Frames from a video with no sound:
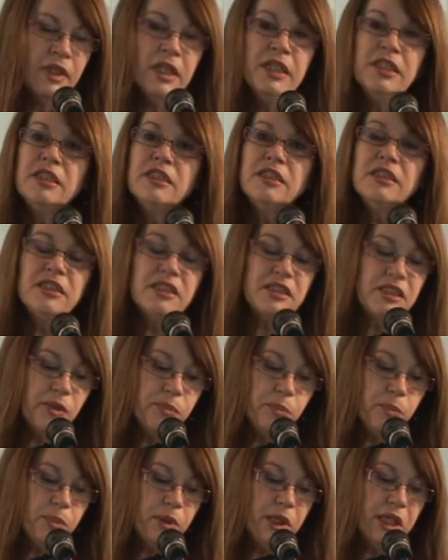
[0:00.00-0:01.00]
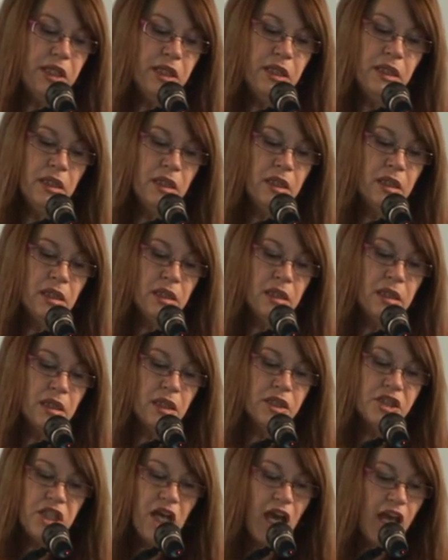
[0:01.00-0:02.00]
It is simply
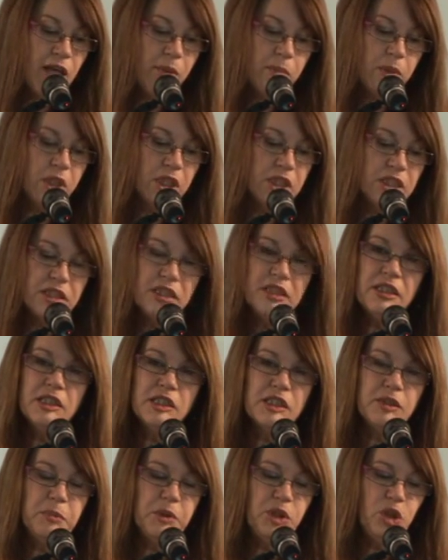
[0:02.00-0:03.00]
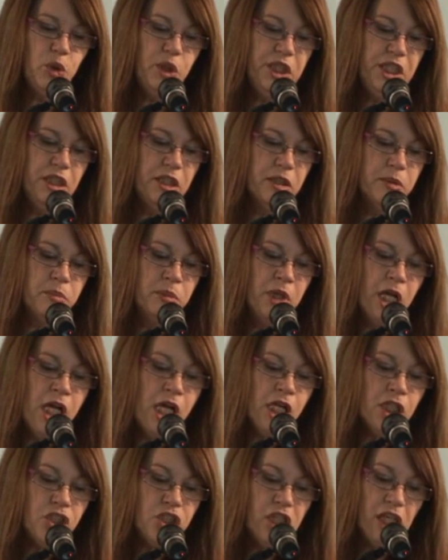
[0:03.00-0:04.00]
a table that sits between them,
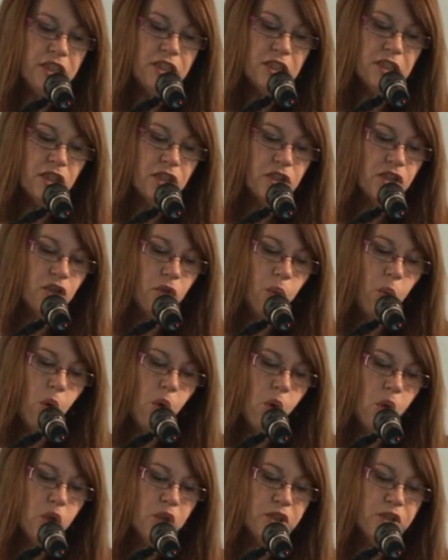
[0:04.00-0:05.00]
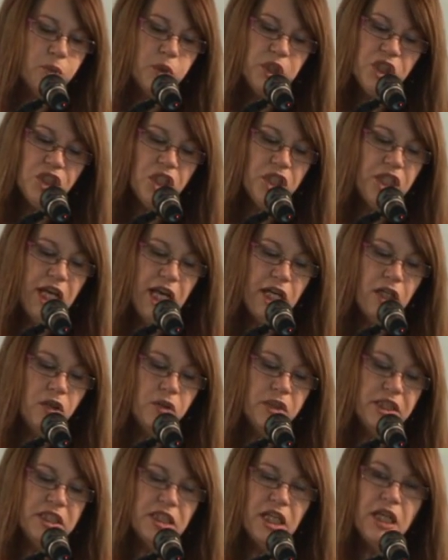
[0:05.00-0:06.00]
just as the walls, which are
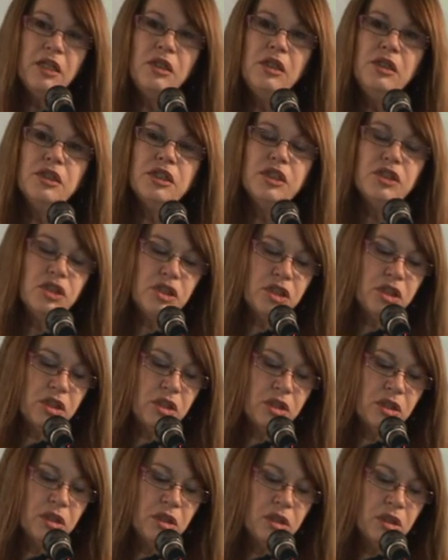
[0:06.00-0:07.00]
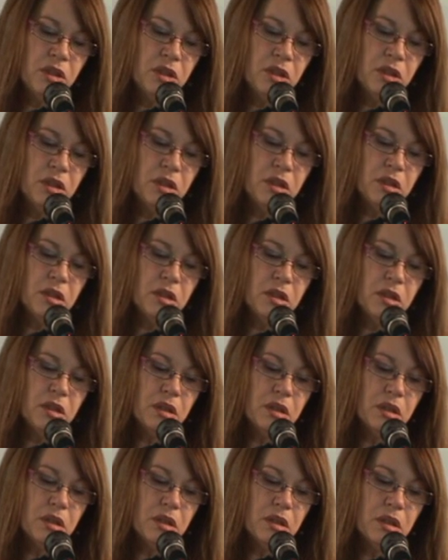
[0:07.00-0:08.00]
yellow as illness,
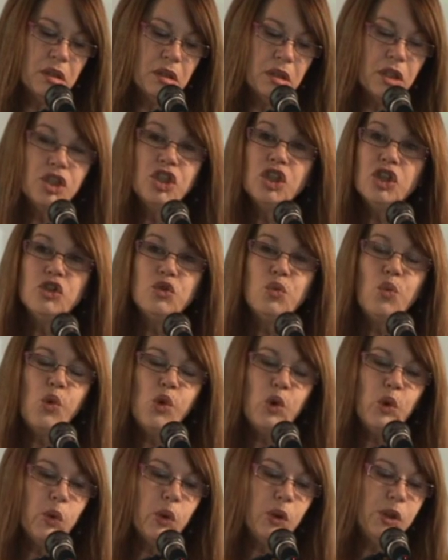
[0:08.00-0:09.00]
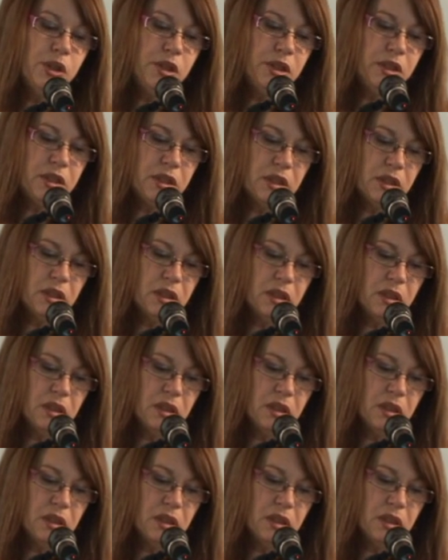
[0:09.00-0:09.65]
are just walls.